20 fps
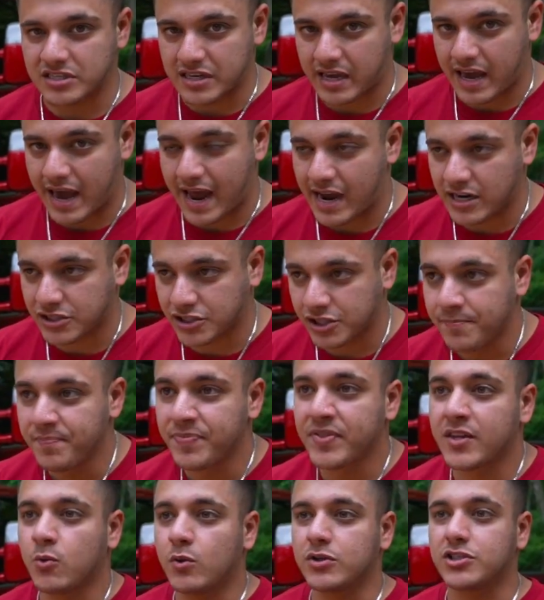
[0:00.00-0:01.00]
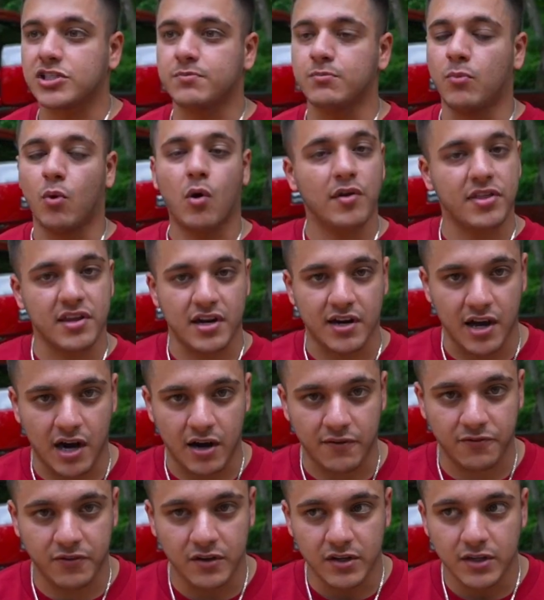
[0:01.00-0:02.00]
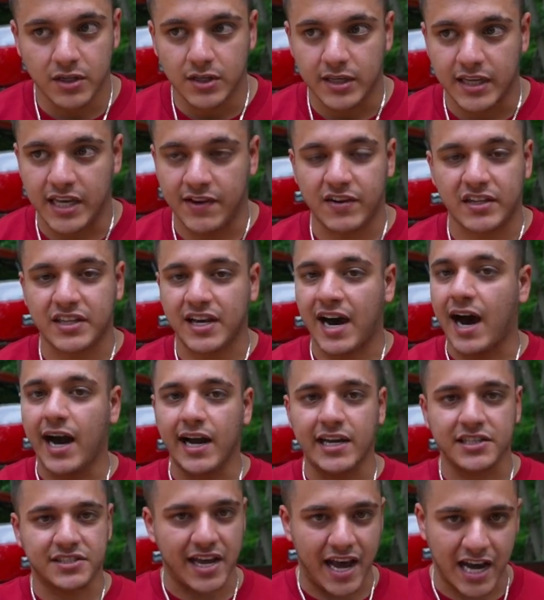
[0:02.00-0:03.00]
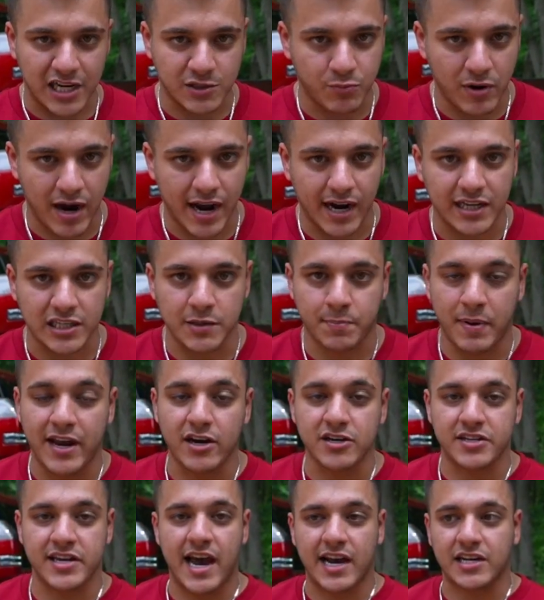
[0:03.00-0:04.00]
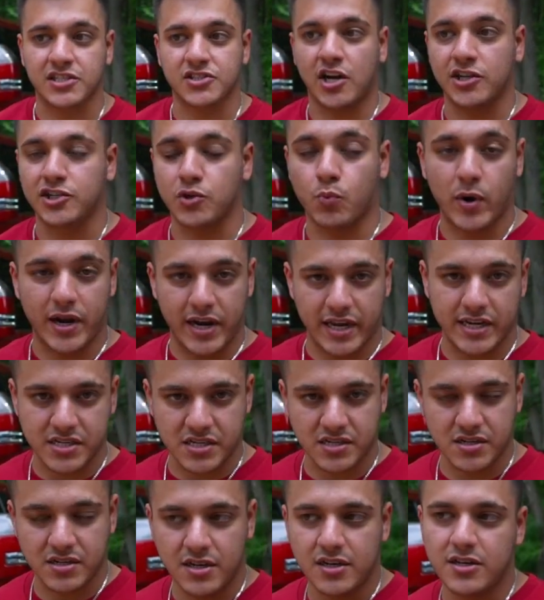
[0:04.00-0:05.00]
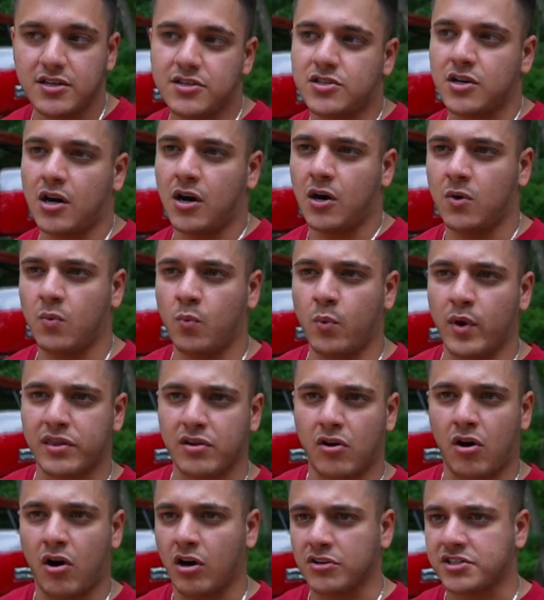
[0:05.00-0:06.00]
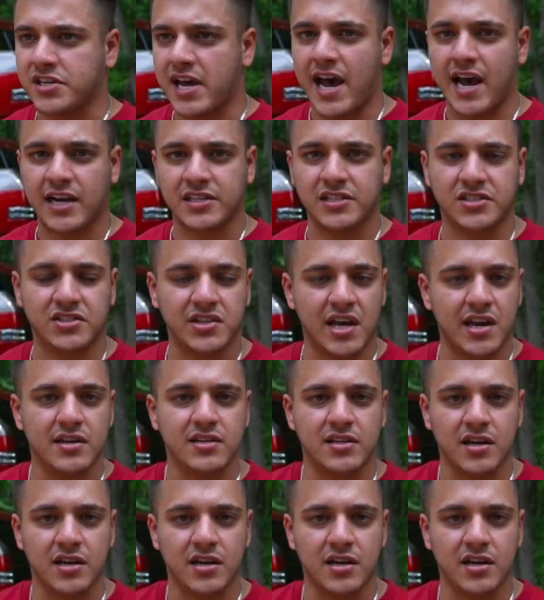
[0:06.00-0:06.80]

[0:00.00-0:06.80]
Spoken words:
in cash, which is more than enough, even at the highest tax bracket, to pay your taxes on your winnings. So with all taxes said and